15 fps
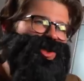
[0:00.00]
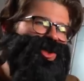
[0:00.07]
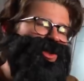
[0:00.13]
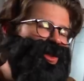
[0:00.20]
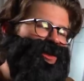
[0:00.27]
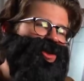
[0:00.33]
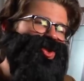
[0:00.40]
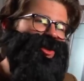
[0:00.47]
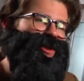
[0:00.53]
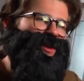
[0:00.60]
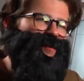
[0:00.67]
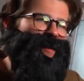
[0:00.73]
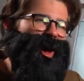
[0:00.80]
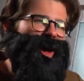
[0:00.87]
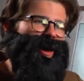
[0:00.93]
it just doesn't
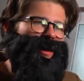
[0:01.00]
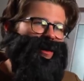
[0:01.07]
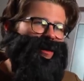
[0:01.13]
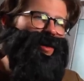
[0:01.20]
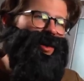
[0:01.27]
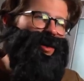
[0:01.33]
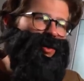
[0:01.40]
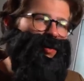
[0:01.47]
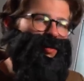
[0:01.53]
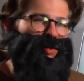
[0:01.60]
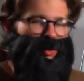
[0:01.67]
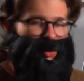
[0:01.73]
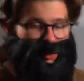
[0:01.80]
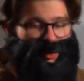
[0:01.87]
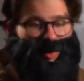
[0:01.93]
transpile. We
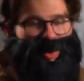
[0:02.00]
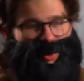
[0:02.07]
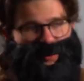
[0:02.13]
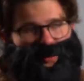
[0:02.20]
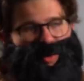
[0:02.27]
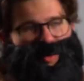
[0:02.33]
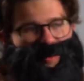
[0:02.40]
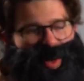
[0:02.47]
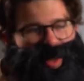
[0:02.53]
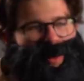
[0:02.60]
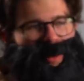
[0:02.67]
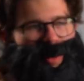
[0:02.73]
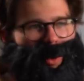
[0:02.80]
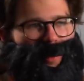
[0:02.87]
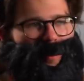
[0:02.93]
usually rewrite
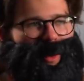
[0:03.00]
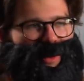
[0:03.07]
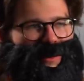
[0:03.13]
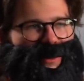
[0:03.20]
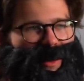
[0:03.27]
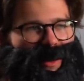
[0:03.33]
our code base